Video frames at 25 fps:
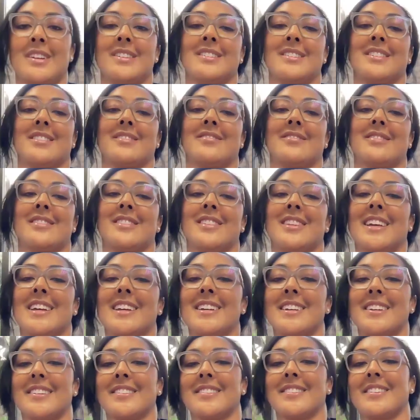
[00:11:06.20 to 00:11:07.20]
awesome,
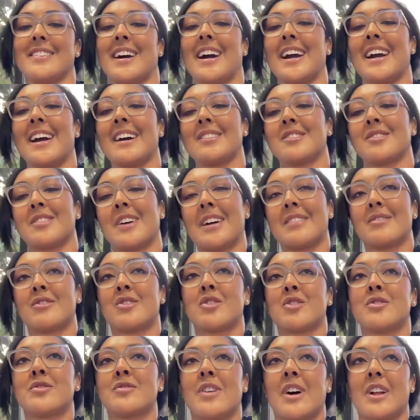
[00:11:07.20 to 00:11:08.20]
thank you. I have, so I have
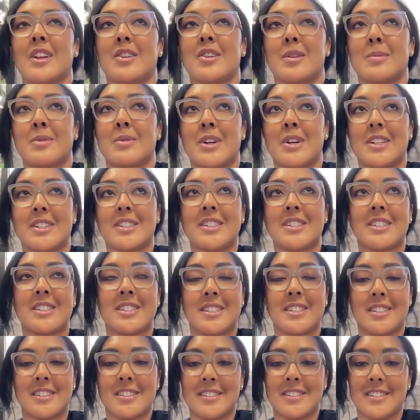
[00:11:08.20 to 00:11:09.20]
two follow up
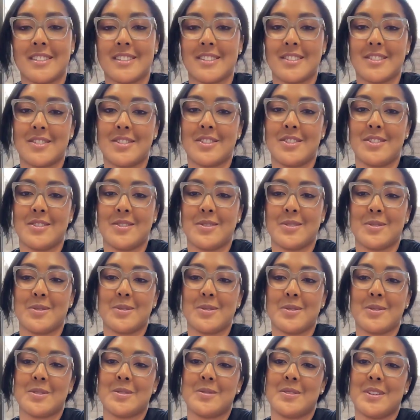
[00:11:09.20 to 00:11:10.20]
questions
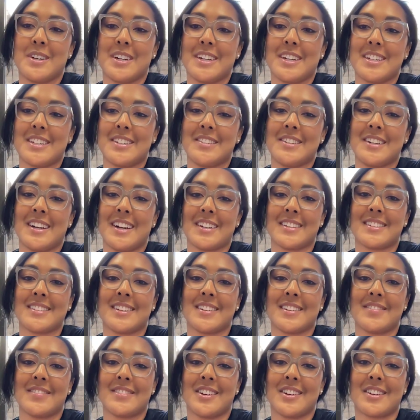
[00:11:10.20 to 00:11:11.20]
to what you guys
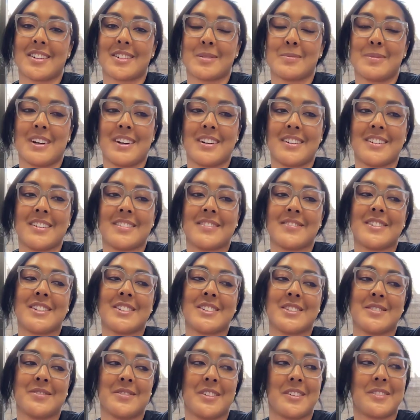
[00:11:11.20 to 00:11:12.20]
have talked about.
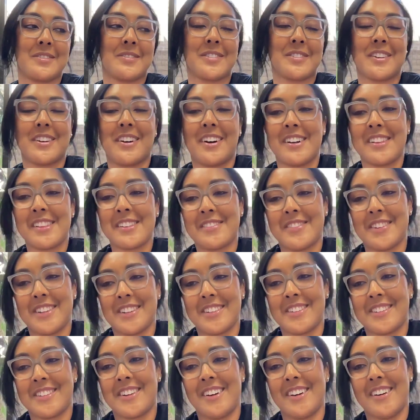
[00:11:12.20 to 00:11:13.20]
First of all, for all of
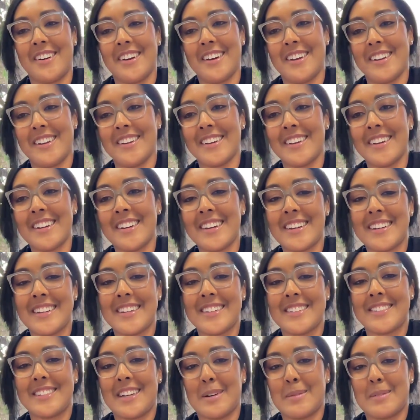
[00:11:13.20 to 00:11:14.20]
us non
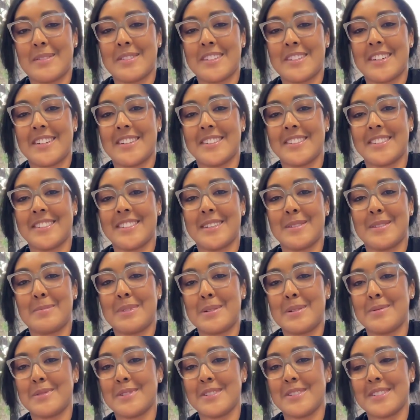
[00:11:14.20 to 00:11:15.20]
cybersecurity
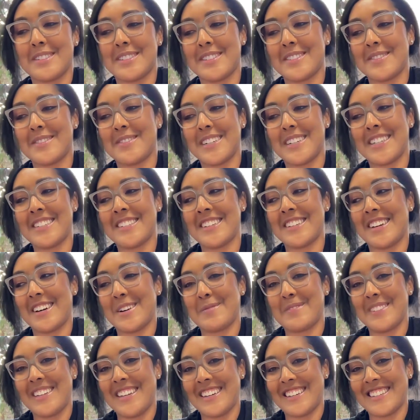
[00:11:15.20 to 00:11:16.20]
people, what is a
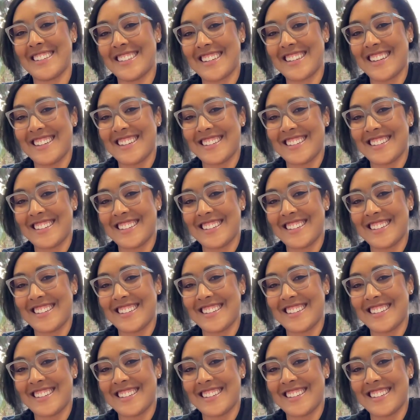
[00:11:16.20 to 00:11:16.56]
help desk?